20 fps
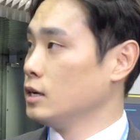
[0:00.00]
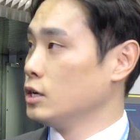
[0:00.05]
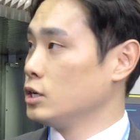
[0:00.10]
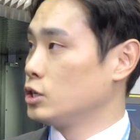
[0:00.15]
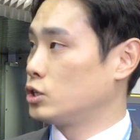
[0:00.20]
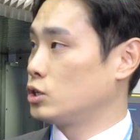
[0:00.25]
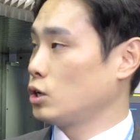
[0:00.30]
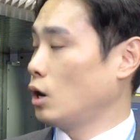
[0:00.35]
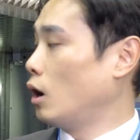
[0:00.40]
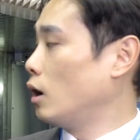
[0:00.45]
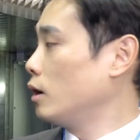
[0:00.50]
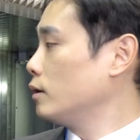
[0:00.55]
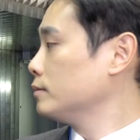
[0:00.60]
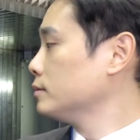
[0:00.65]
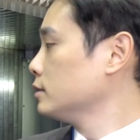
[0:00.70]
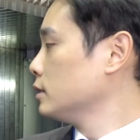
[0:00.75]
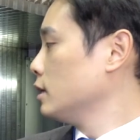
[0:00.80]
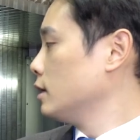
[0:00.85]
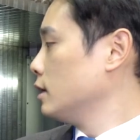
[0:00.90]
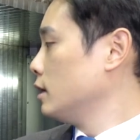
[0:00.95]
So
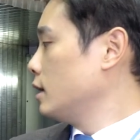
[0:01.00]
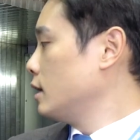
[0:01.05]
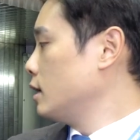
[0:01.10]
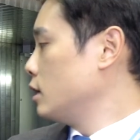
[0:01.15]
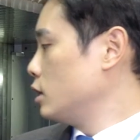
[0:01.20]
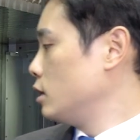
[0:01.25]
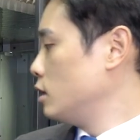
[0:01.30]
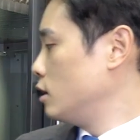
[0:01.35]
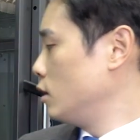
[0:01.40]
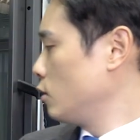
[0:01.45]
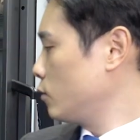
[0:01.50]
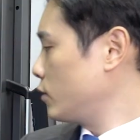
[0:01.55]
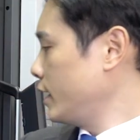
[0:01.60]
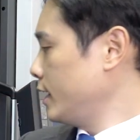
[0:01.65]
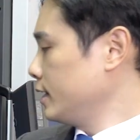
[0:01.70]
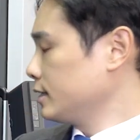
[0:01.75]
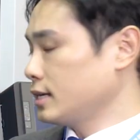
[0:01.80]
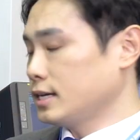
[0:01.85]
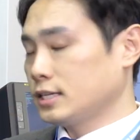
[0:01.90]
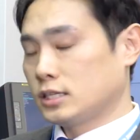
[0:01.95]

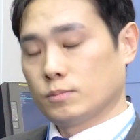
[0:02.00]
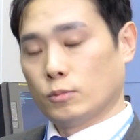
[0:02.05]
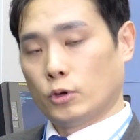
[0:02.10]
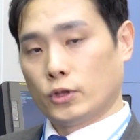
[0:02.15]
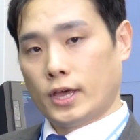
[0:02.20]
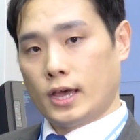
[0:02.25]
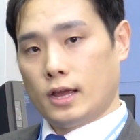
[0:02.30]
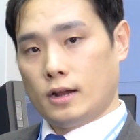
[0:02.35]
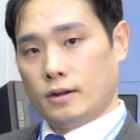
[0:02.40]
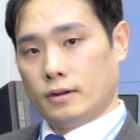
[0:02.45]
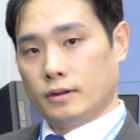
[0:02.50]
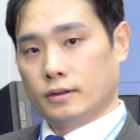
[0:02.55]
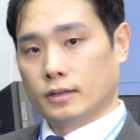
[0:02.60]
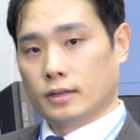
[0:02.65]
looking this model,